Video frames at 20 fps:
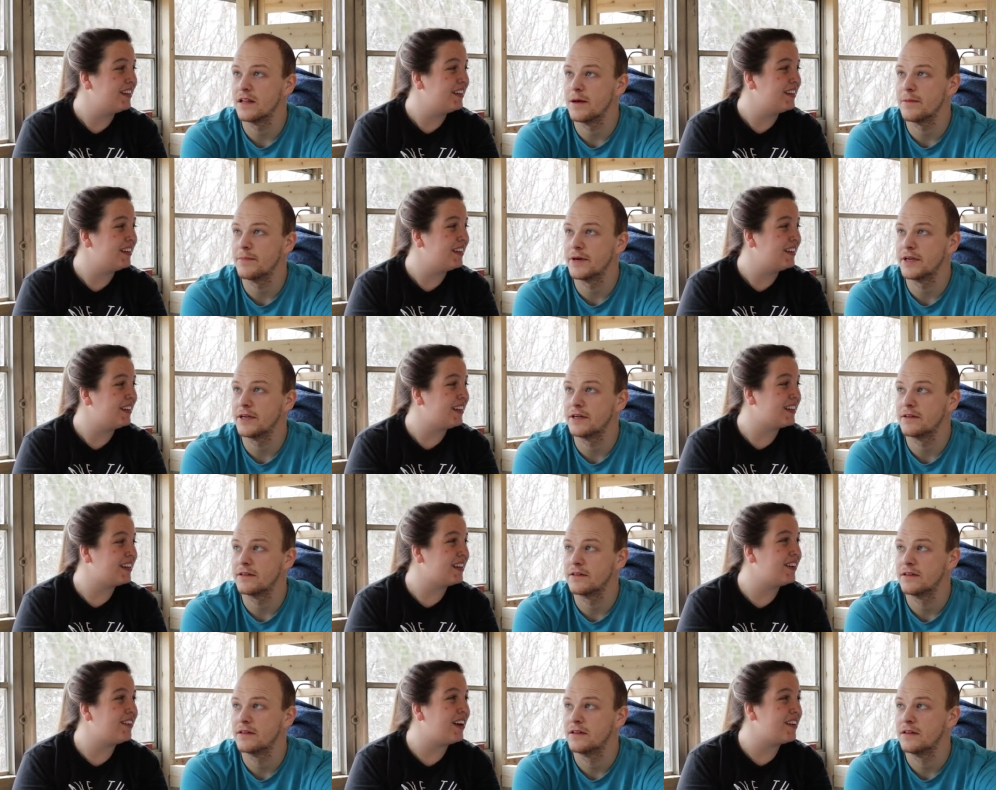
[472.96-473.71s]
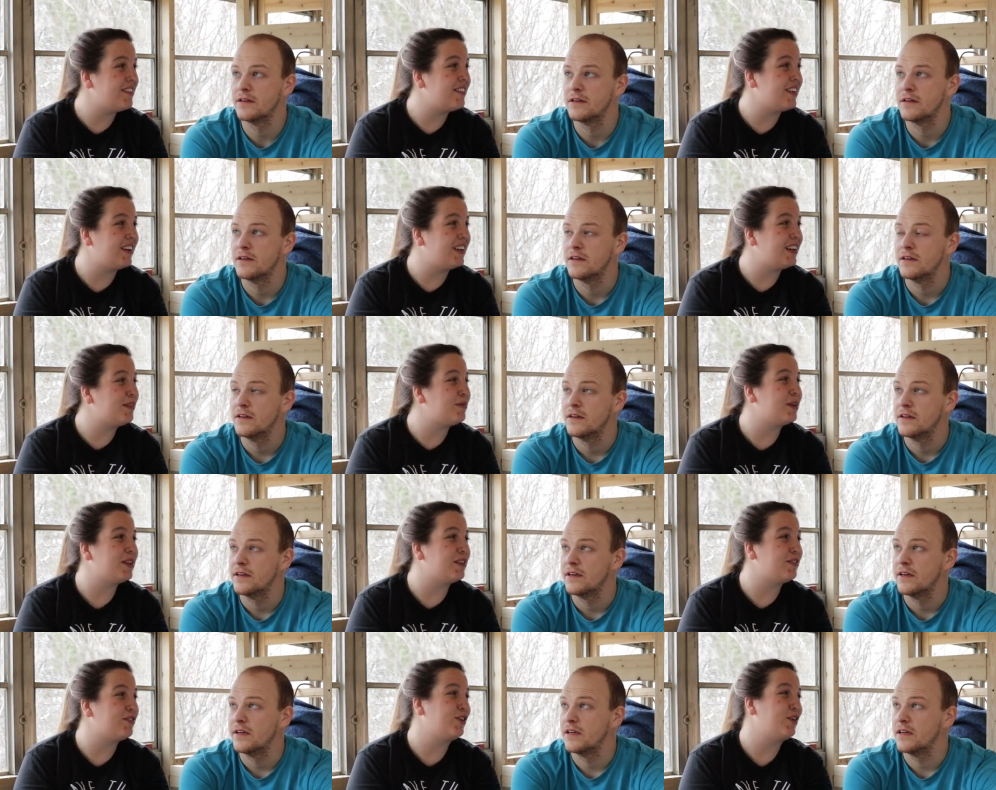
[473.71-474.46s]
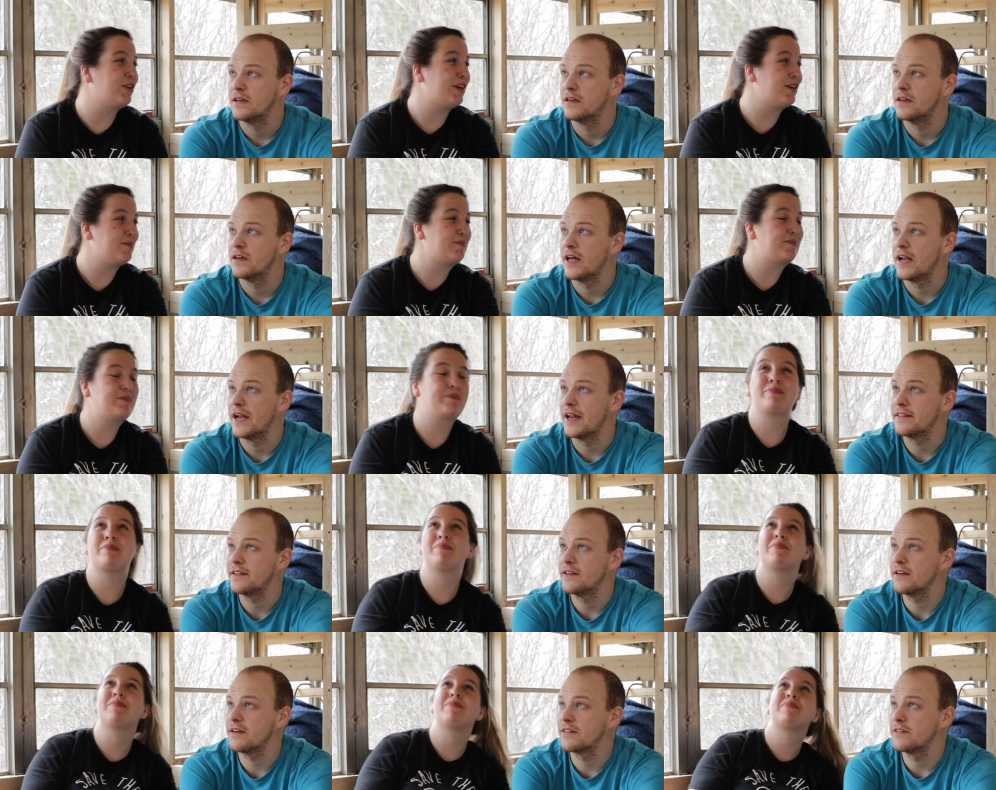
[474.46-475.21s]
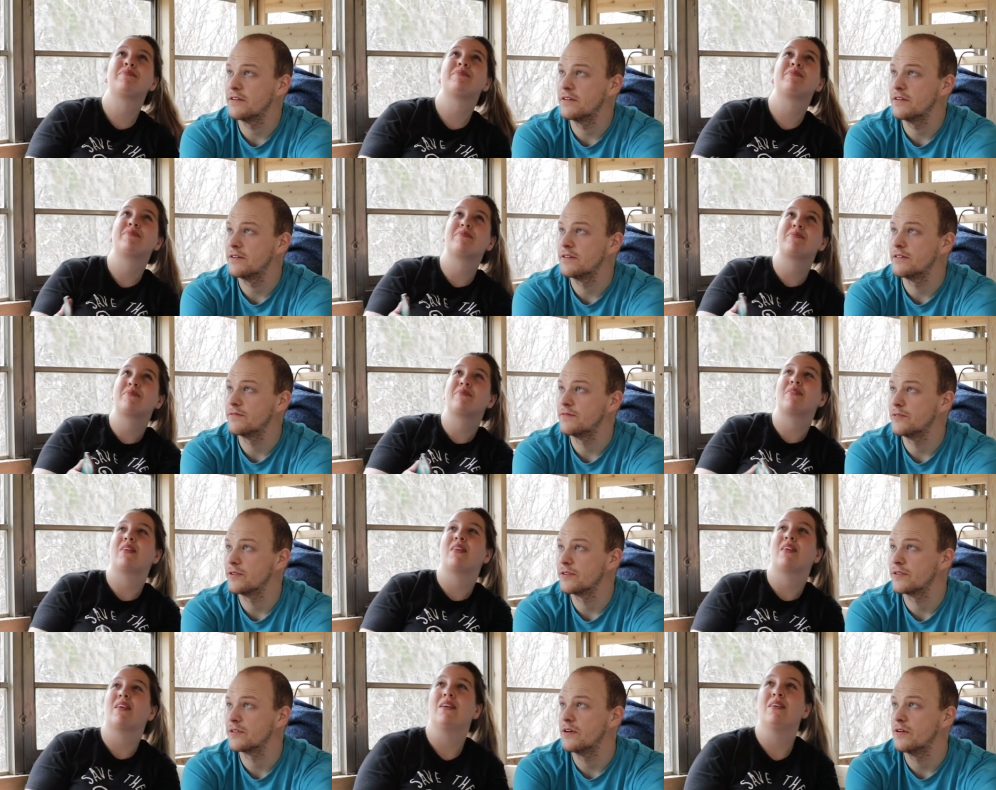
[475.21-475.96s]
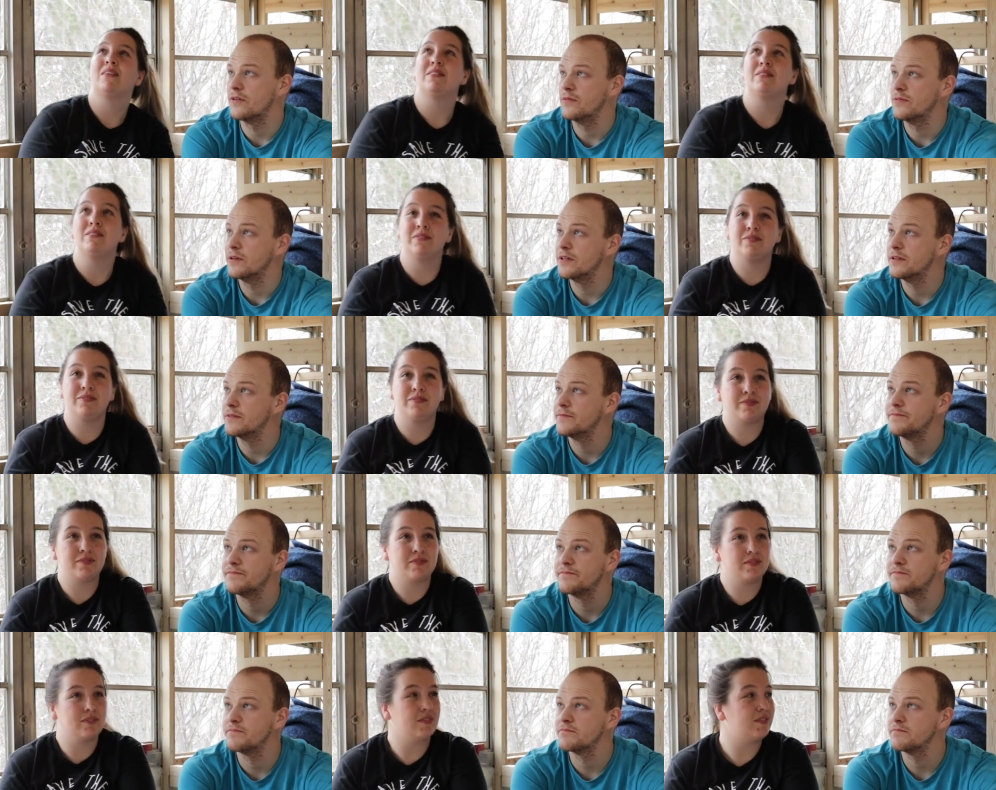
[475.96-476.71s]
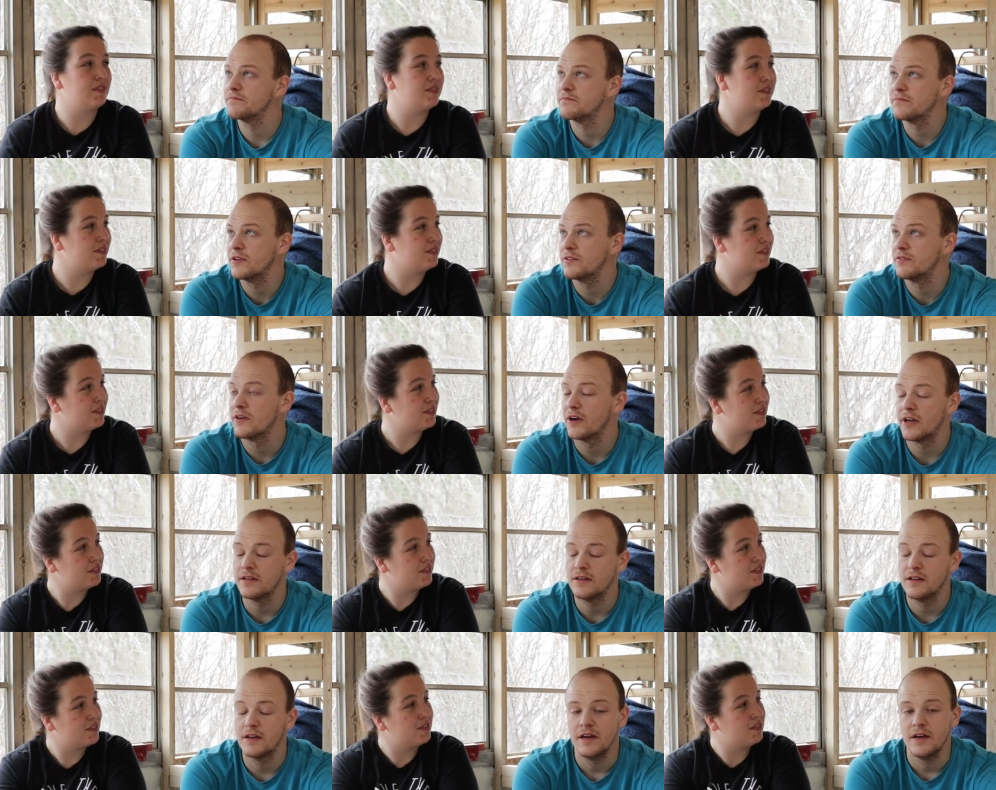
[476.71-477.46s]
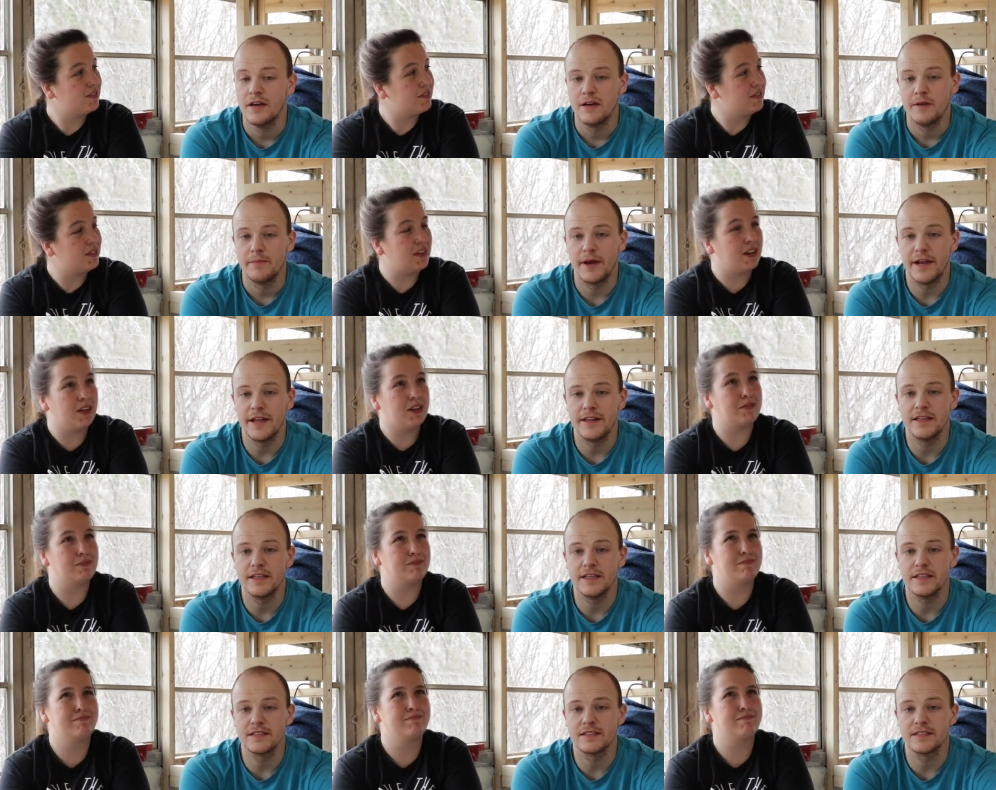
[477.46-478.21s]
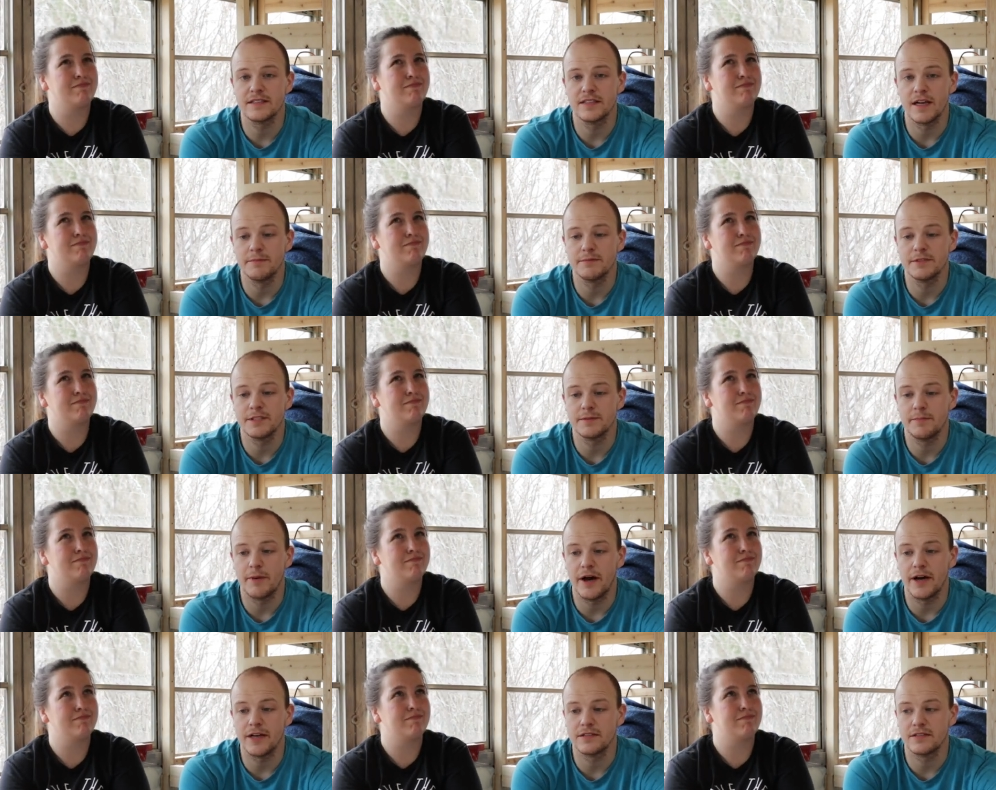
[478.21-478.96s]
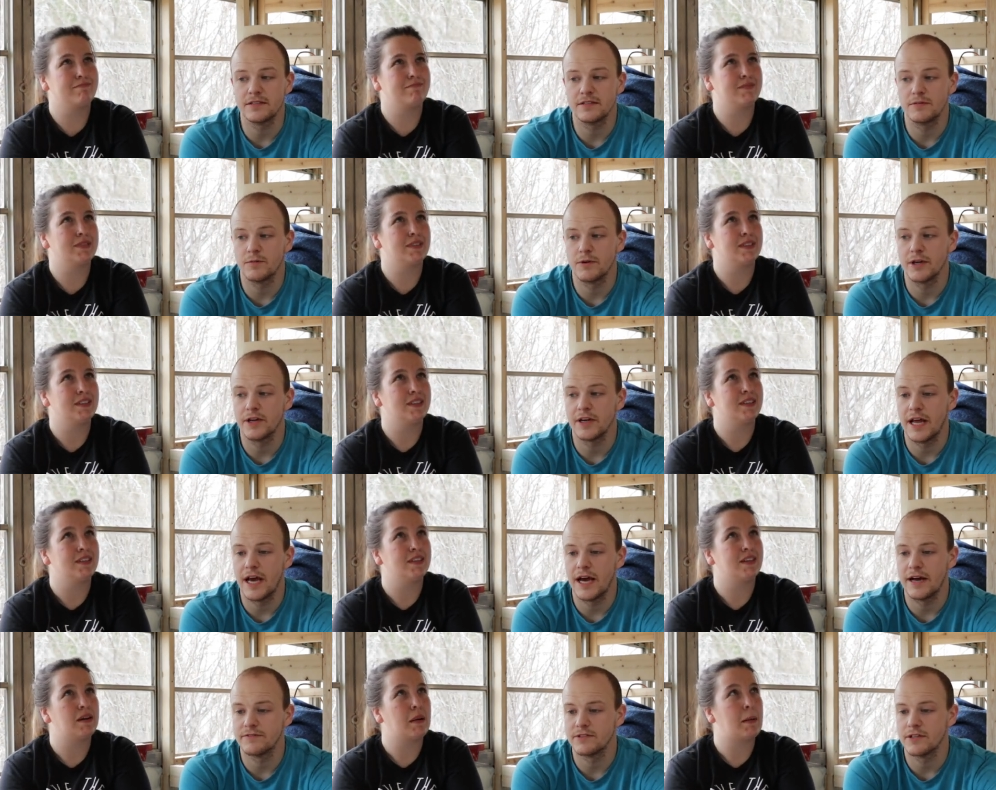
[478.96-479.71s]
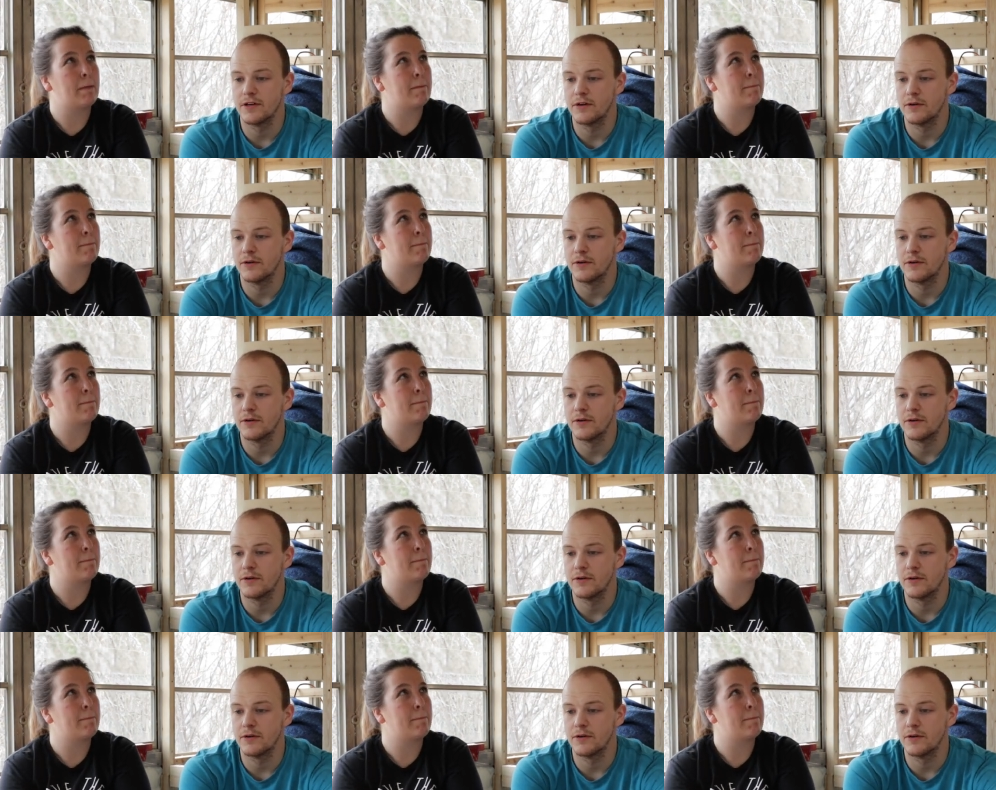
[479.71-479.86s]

Speaker 1: a lot better. That's
Speaker 2: how I felt about the floor.
Speaker 1: And I think a third or fourth coat will be fine. But I think some spots we're going to have to